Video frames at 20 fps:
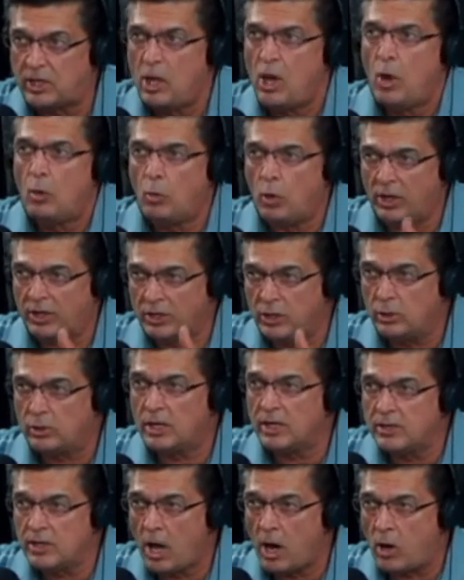what you
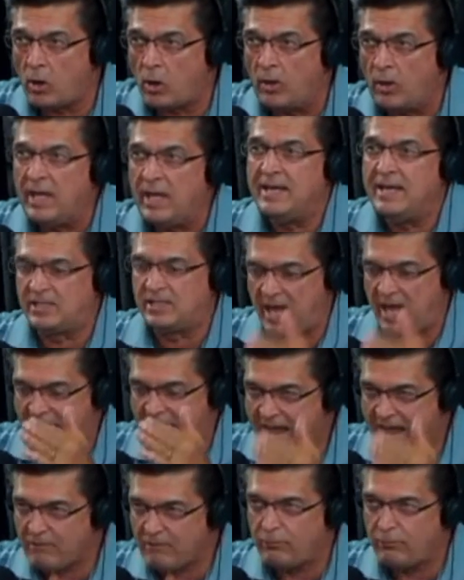can know is that
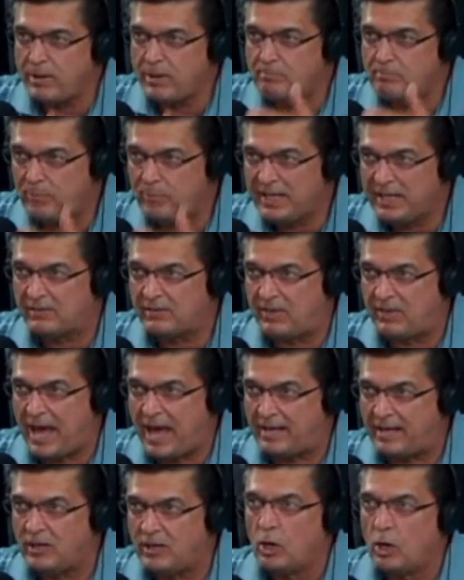every bit of
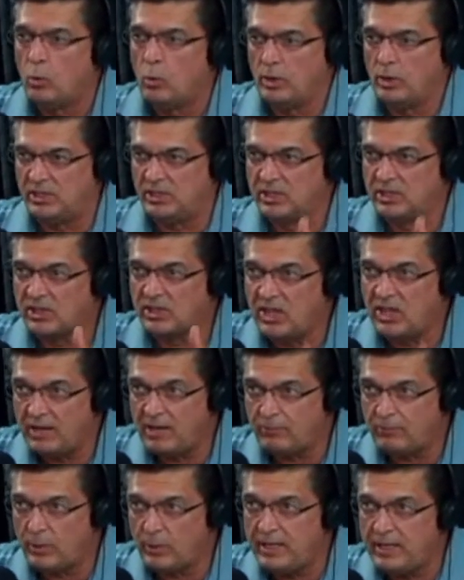that was
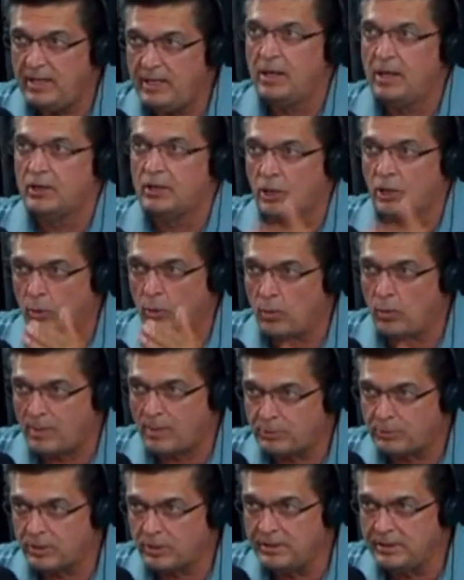thievery,
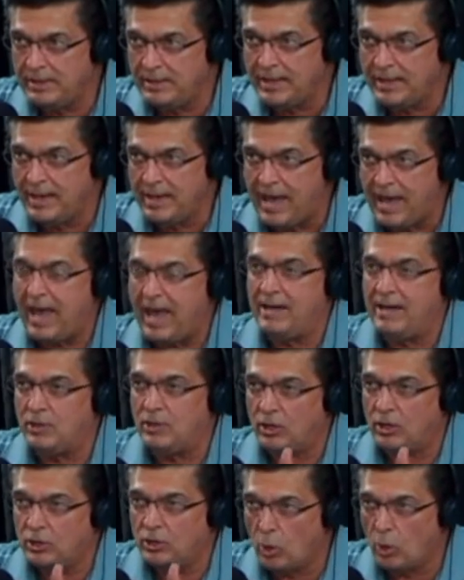corruption, and
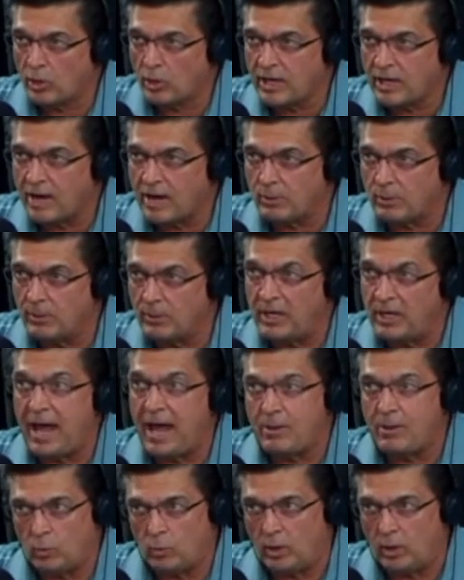your government
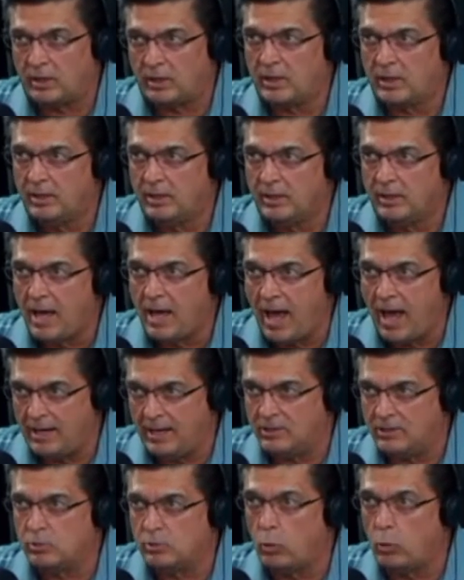at work at
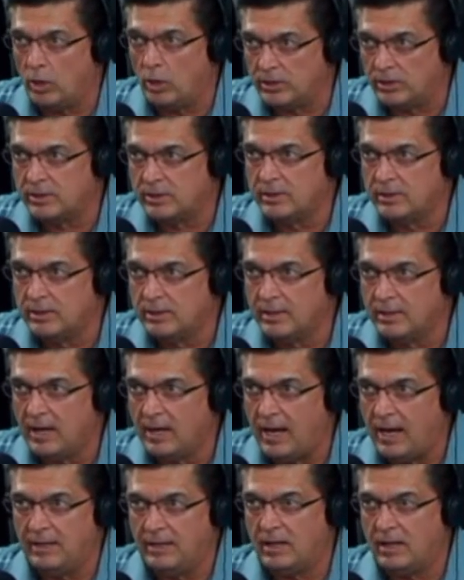its worst.
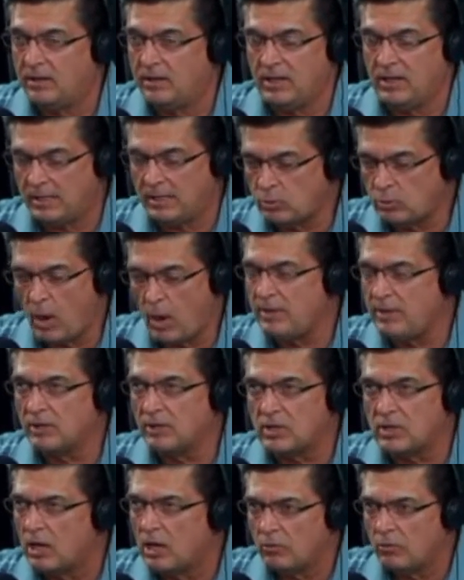And that's why this
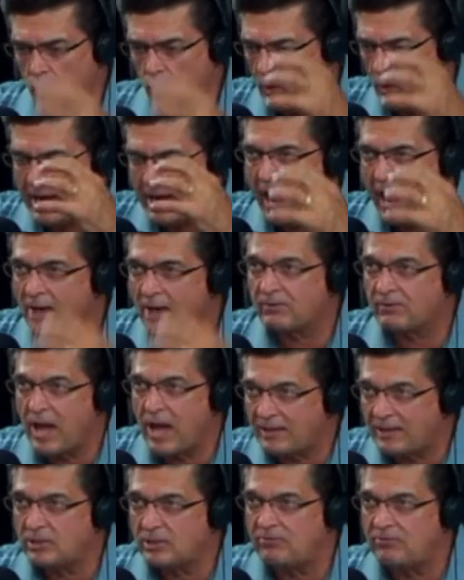we have
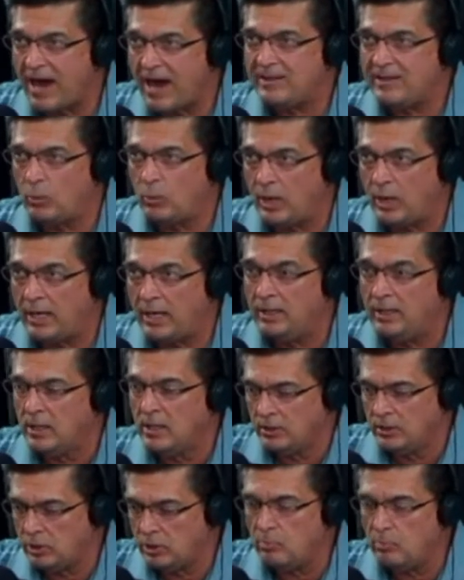got to find a way
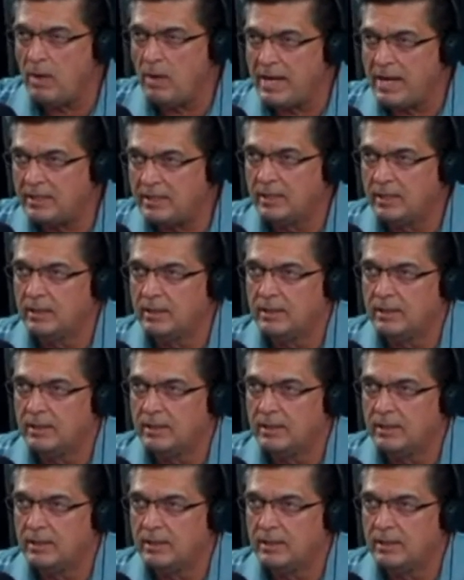to make